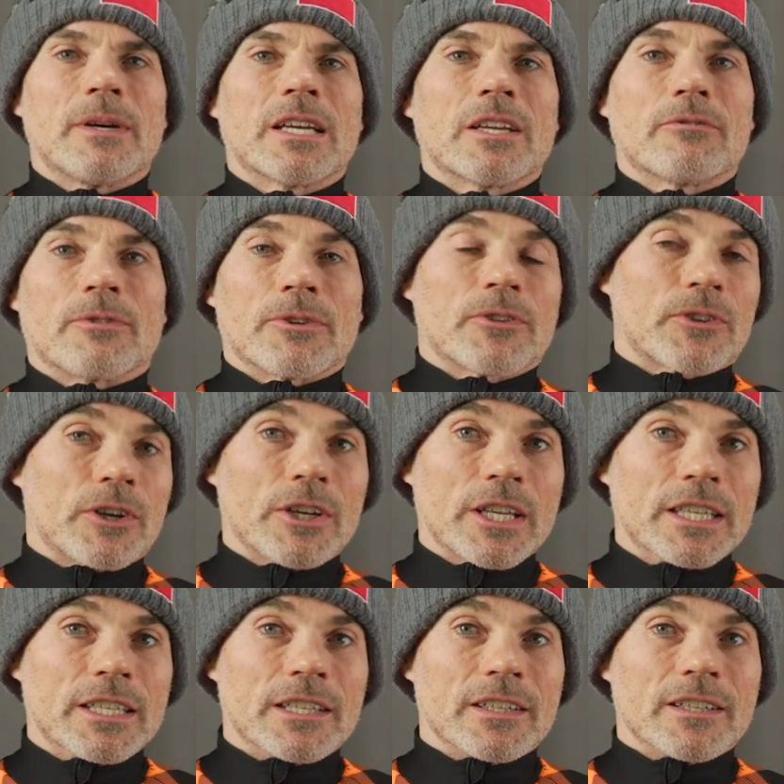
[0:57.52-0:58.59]
biking for 30
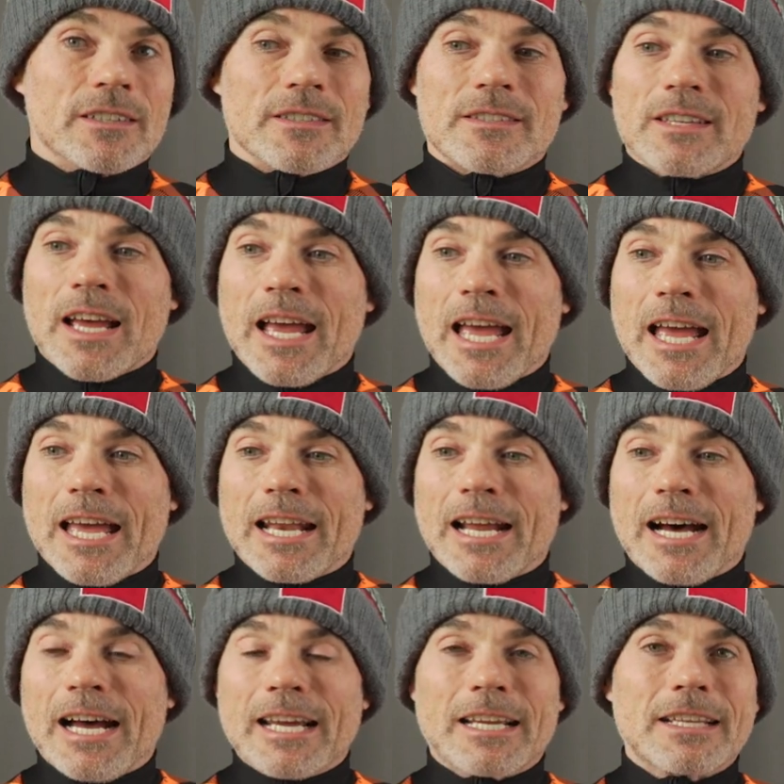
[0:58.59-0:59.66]
years and
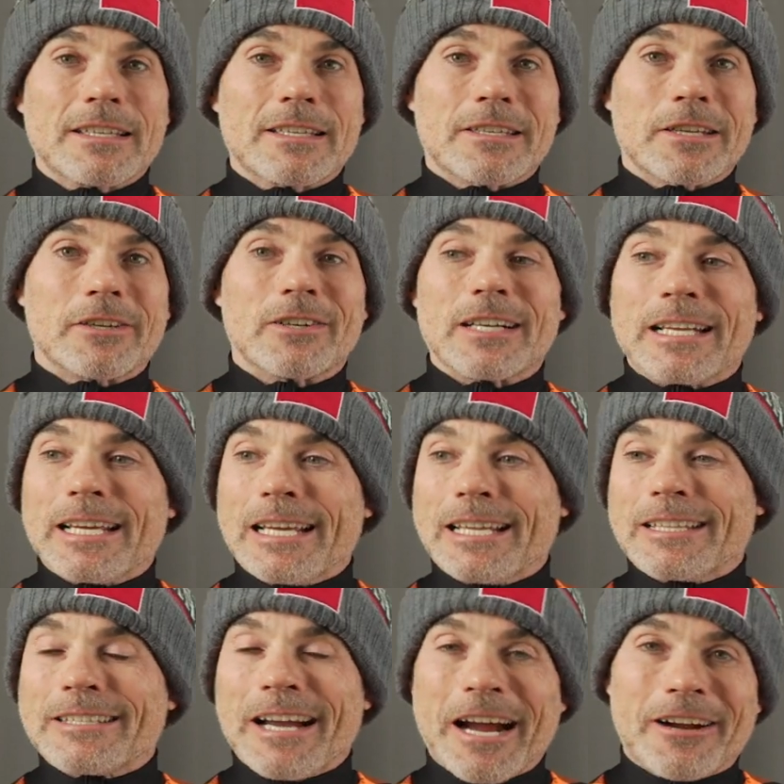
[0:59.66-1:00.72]
I consider it
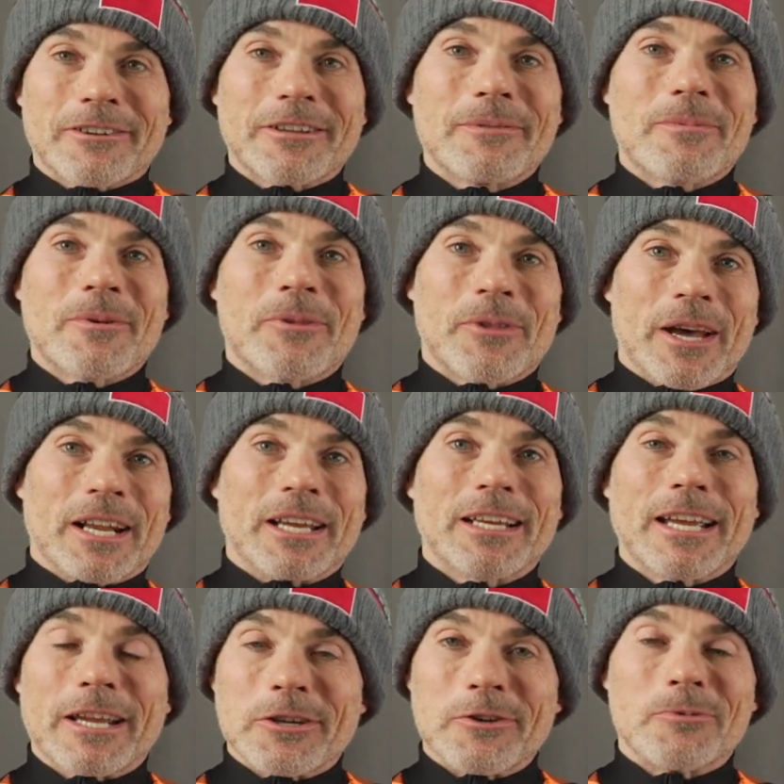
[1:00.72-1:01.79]
entirely
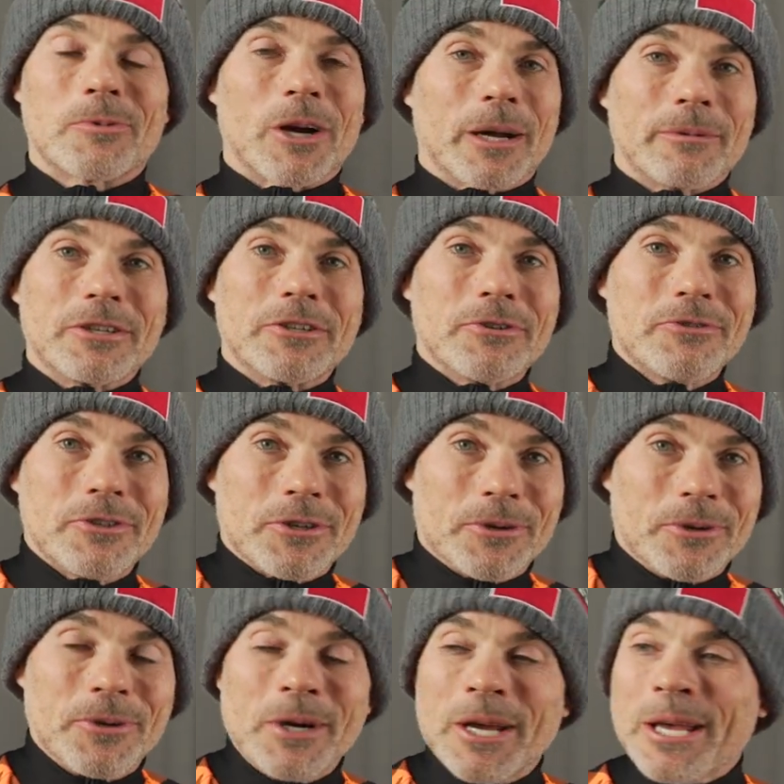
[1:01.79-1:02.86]
pathetic, and you probably do
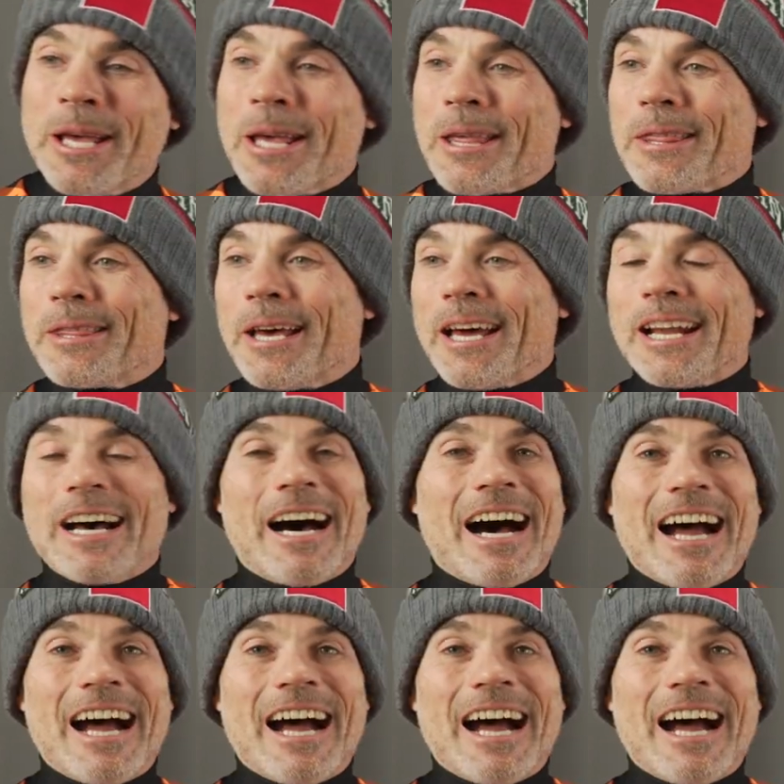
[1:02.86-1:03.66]
too, that